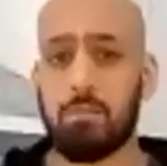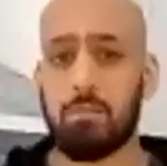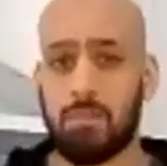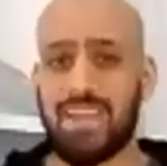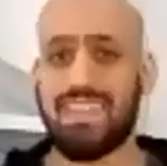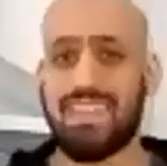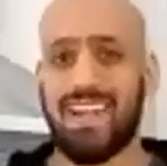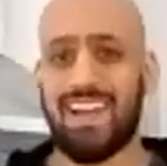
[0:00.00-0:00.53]
and
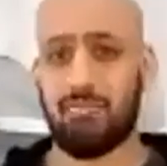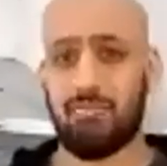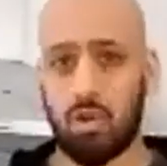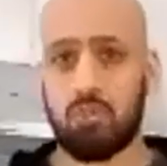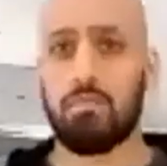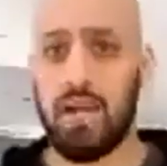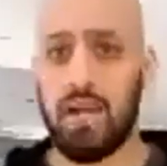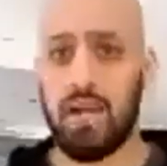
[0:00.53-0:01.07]
make our own
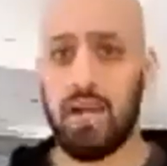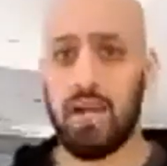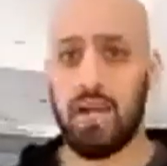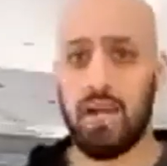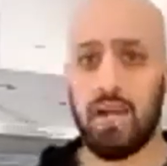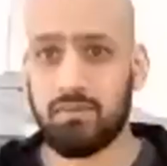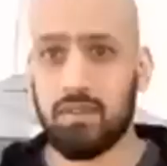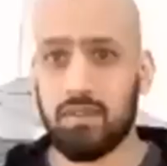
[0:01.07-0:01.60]
paint.
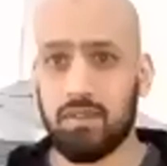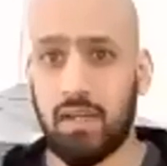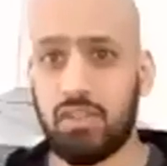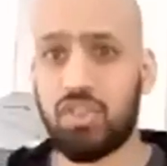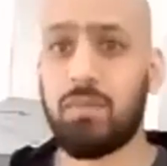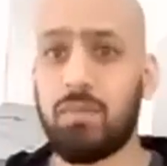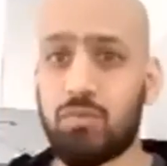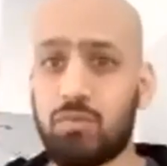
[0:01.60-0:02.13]
Okay,
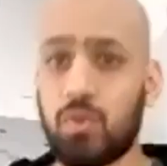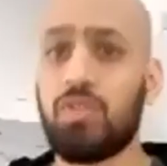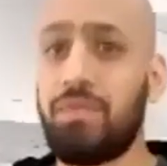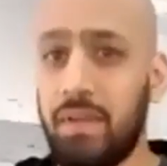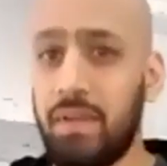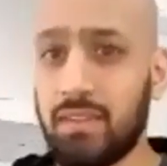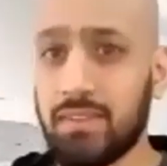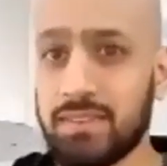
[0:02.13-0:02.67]
Shams, what do you think?